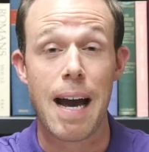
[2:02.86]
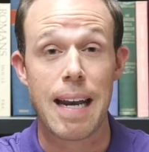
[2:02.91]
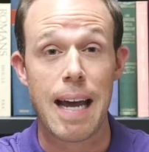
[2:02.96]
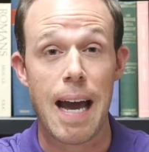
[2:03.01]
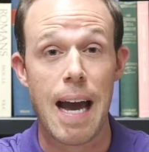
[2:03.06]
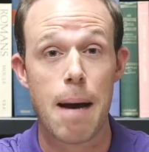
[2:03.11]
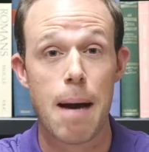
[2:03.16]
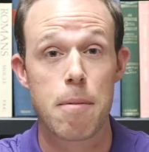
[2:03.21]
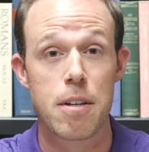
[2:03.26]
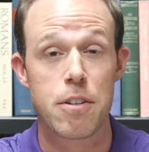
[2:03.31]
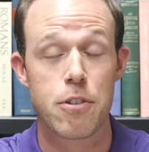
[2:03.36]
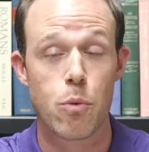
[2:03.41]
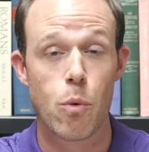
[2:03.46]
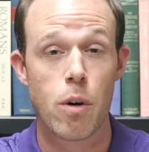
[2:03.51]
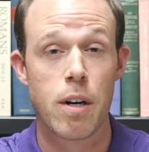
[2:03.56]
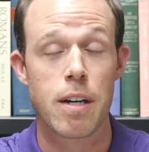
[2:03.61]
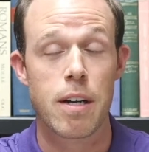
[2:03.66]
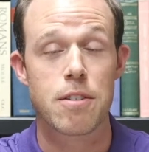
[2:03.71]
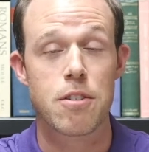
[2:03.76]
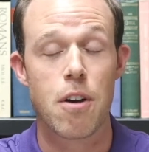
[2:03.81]
habits,
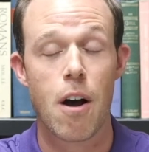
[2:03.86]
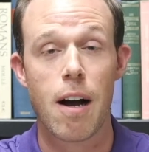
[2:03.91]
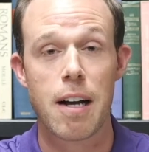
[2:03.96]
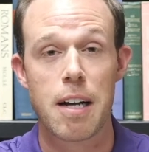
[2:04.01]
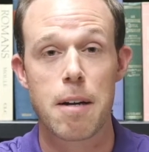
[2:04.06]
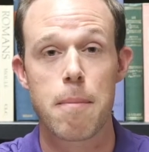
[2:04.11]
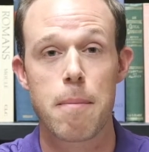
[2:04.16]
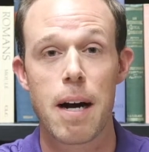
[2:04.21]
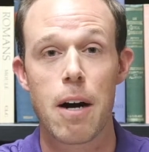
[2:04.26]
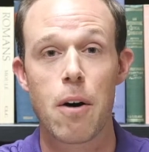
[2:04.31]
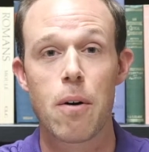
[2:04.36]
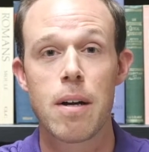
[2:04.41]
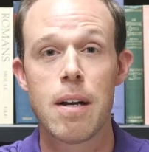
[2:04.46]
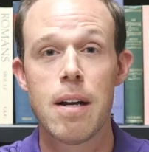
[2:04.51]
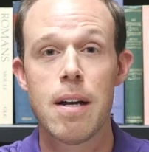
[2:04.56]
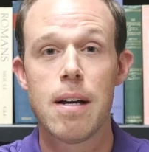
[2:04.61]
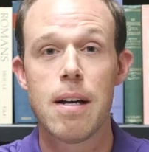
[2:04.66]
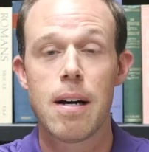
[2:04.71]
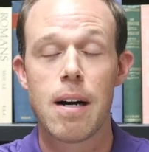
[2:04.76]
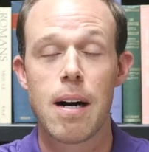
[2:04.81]
we're going to talk about
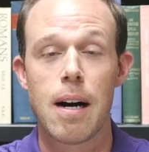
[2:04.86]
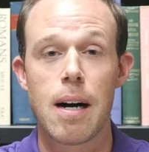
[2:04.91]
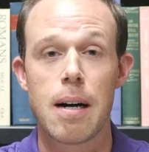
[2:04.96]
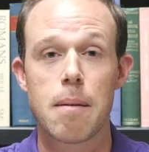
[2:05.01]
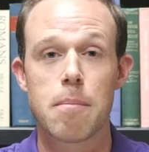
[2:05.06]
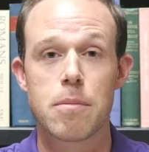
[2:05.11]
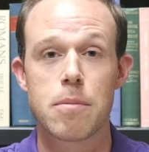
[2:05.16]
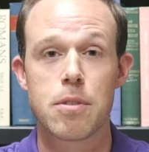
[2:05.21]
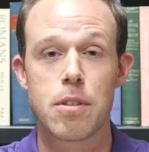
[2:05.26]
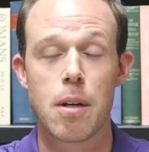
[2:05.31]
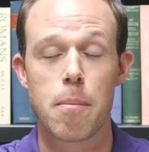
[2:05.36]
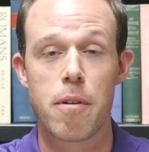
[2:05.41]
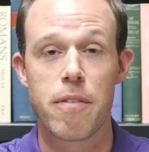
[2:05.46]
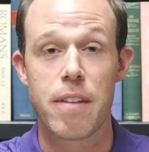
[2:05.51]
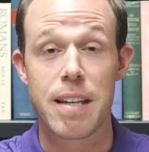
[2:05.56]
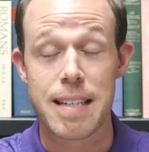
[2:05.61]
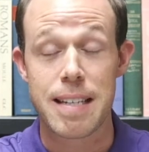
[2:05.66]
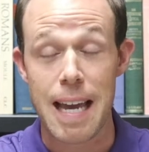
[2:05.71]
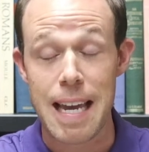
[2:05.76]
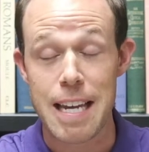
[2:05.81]
some of
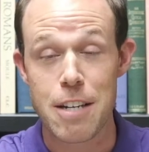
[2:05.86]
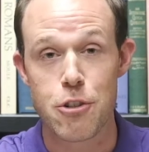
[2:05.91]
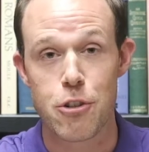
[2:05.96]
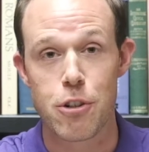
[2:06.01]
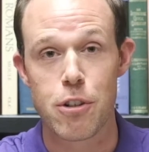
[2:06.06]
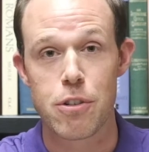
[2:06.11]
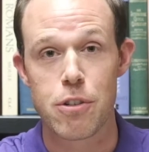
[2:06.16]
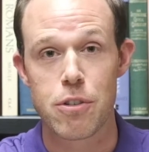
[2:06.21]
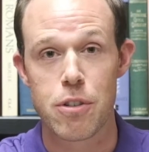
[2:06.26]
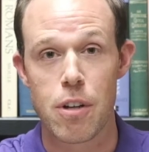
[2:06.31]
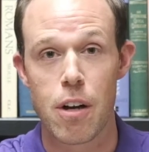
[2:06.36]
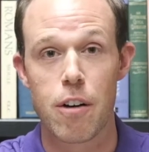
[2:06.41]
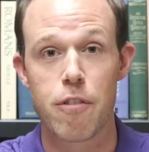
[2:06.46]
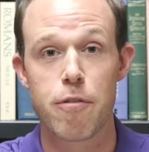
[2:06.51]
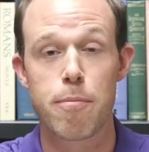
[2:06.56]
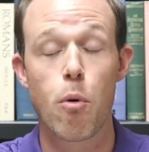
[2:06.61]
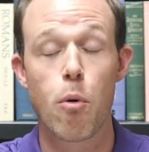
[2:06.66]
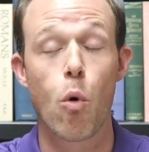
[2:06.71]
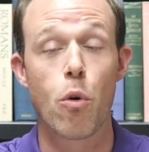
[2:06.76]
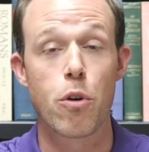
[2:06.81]
the dangers
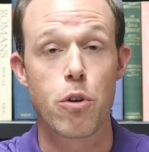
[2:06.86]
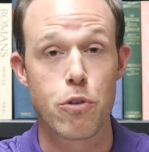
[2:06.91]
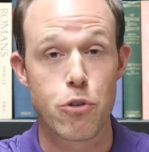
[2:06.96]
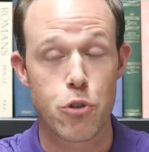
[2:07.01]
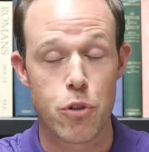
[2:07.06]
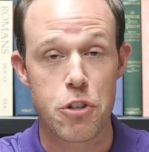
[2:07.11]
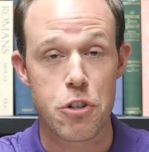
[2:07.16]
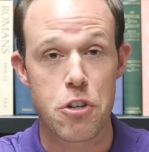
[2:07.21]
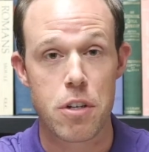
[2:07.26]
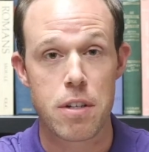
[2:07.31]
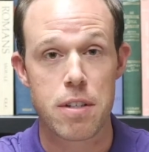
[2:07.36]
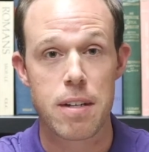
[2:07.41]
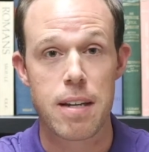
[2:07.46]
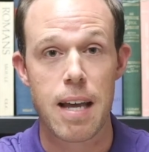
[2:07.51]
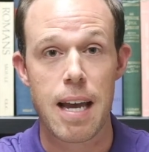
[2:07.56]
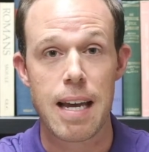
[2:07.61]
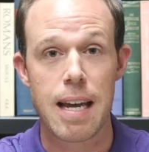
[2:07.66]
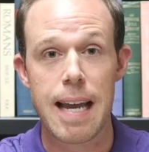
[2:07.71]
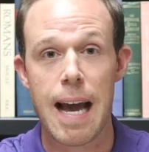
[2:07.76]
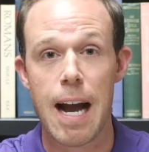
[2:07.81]
of poor nutrition
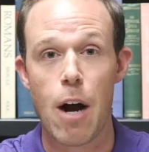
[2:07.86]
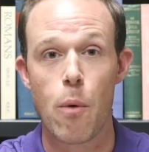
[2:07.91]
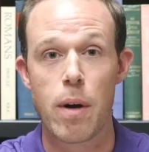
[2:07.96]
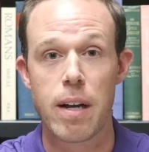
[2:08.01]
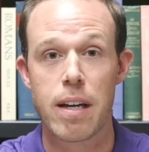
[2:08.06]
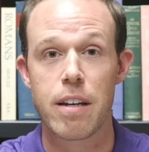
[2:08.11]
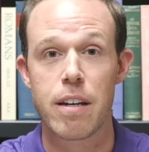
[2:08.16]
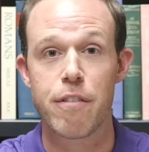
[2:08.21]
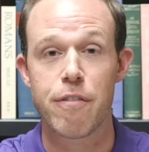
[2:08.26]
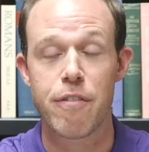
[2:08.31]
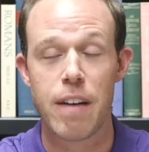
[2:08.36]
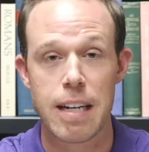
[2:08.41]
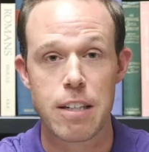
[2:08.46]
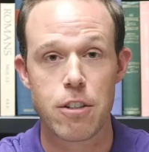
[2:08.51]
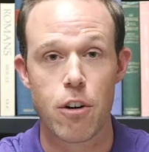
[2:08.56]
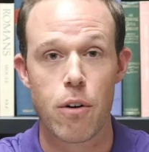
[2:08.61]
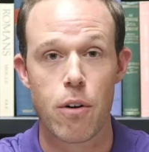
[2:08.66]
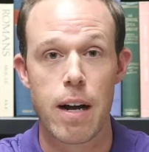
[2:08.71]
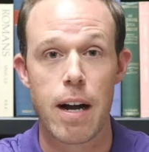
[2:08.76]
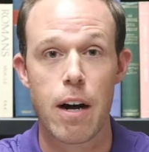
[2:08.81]
today and how it can
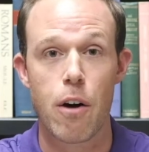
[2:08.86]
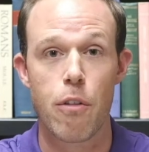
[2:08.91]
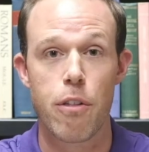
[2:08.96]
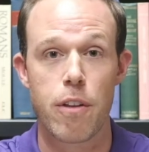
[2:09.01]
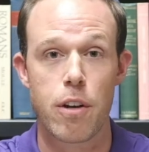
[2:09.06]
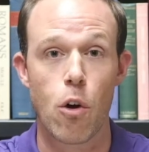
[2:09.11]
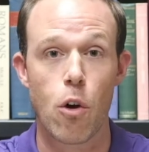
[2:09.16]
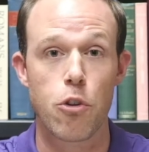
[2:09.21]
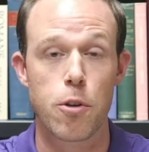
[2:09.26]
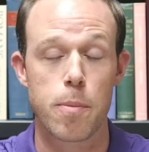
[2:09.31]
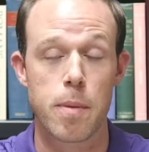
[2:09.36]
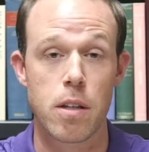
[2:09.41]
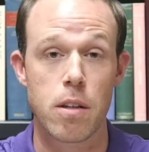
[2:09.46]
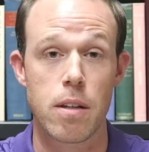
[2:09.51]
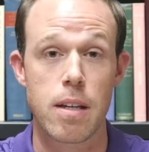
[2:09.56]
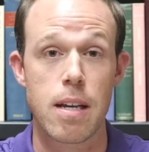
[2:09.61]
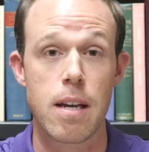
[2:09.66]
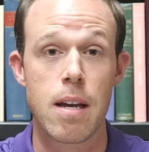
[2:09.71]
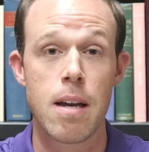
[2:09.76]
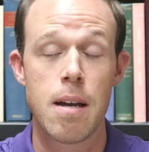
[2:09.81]
affect our health and
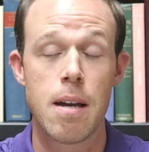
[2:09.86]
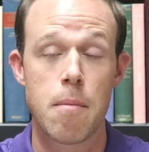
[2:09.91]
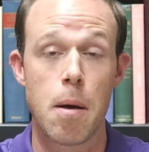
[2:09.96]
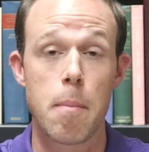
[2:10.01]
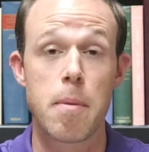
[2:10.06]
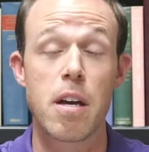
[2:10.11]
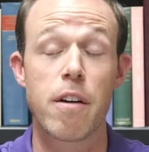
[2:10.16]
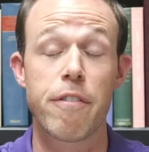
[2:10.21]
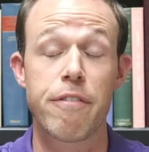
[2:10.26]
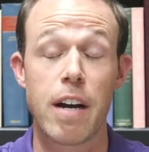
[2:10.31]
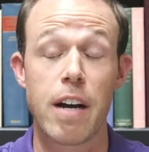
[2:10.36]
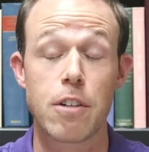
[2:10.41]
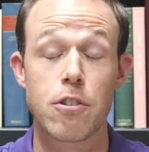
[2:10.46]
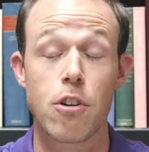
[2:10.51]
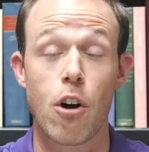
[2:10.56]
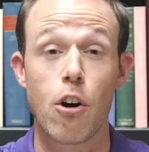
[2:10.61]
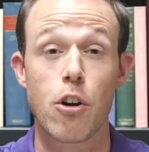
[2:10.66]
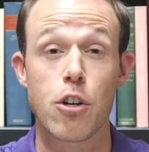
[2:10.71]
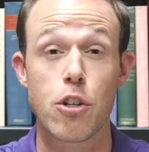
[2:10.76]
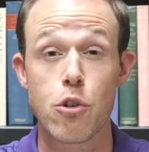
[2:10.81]
ultimately maybe affect
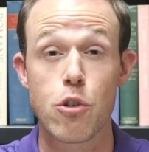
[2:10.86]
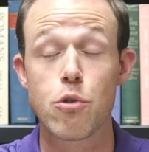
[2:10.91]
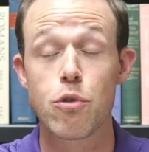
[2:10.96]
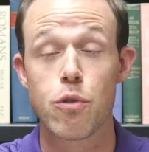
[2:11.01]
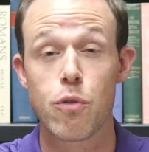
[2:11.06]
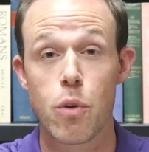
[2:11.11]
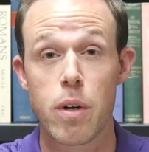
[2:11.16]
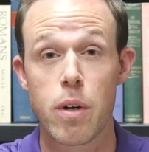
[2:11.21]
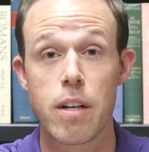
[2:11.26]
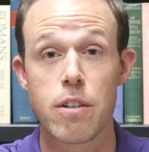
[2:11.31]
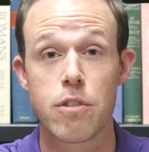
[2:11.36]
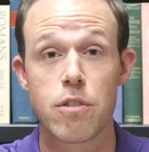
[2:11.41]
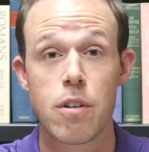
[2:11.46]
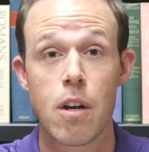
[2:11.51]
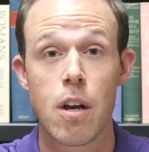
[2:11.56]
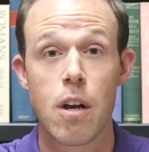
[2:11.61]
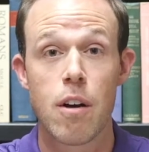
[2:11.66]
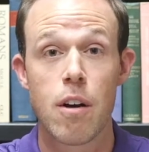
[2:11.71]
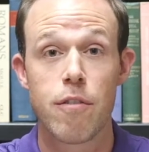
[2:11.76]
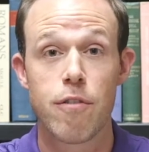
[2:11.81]
our
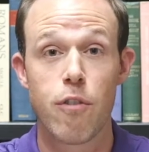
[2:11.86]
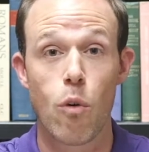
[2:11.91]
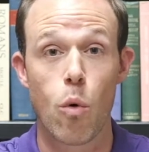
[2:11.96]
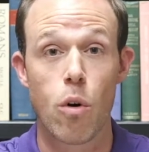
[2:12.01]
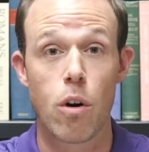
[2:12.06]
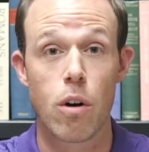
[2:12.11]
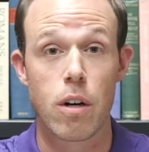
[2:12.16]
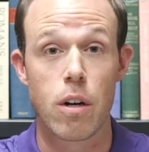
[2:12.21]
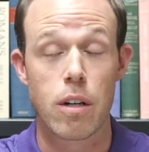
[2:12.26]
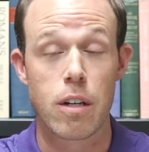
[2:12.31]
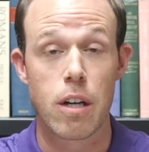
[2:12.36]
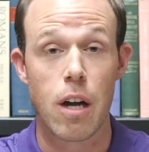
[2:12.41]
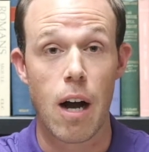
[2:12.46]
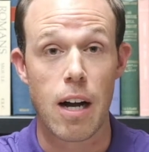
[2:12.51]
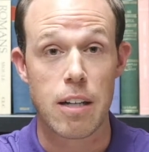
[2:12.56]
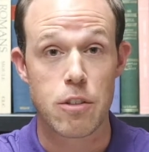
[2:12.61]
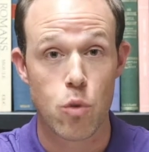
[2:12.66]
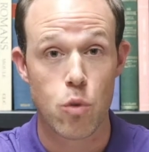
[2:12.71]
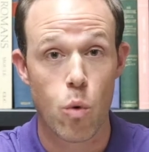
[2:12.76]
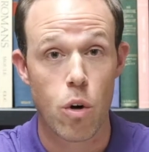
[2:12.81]
usefulness for
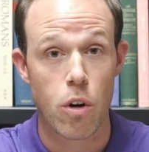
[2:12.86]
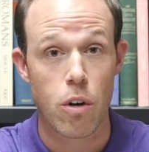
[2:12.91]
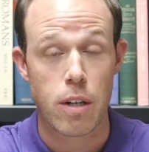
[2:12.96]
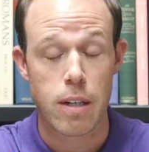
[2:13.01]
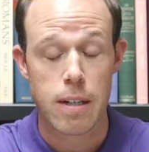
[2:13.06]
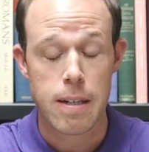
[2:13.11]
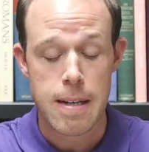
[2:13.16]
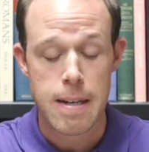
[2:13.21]
God's work.